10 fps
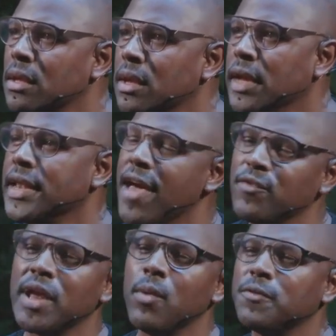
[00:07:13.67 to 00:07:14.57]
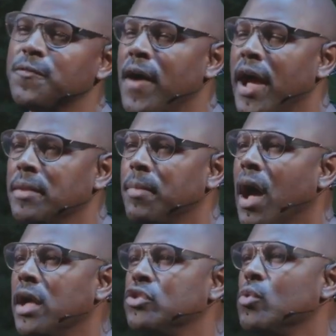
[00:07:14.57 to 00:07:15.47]
And heaven I would find
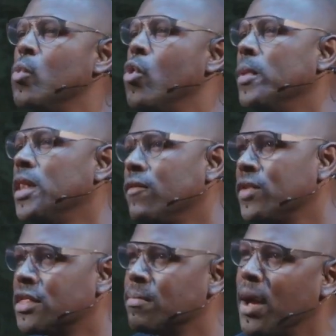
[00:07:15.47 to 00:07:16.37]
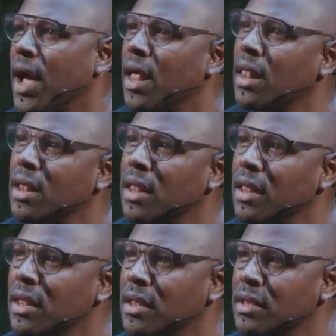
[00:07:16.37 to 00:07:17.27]
behind your warm and loving smile.
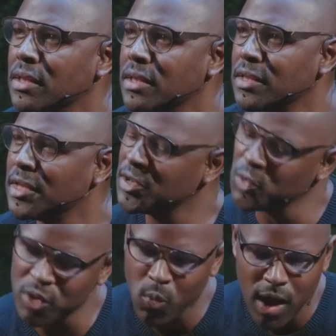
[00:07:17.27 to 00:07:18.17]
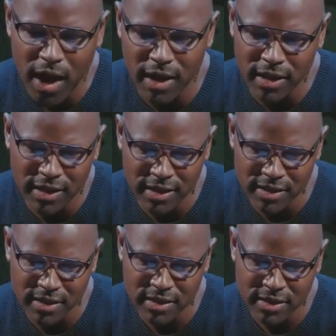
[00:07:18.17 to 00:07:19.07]
And all the while,
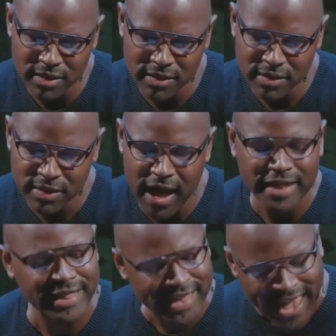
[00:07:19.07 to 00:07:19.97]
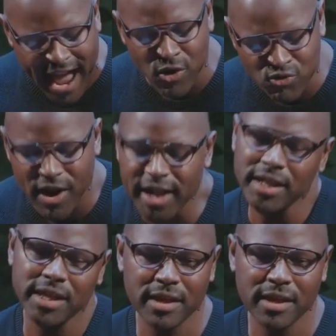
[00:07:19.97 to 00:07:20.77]
I'll say it outrightly.